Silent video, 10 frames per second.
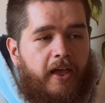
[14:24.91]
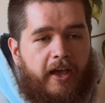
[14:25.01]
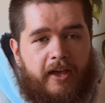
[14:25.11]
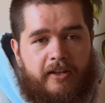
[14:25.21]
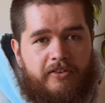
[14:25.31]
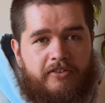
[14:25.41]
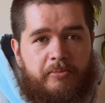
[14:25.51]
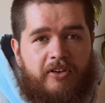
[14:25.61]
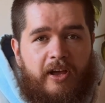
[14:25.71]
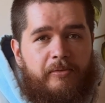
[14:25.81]
And
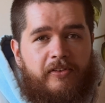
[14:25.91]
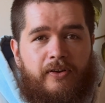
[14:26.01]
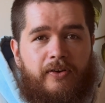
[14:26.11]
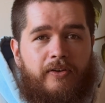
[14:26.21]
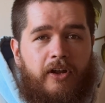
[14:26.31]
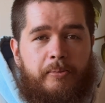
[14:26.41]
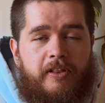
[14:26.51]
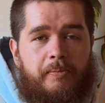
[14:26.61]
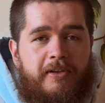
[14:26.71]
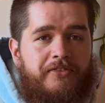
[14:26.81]
sometimes they're not going to be
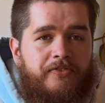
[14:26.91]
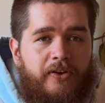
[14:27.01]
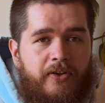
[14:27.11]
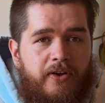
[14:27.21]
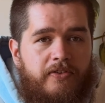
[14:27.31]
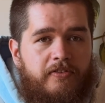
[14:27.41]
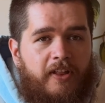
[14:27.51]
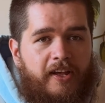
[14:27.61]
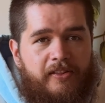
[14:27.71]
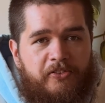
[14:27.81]
the best photos
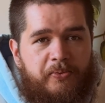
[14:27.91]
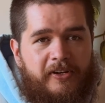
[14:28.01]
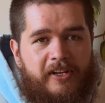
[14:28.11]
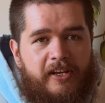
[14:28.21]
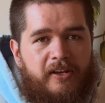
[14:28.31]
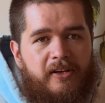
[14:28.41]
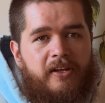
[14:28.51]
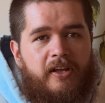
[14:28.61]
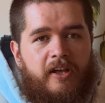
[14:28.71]
like this one here,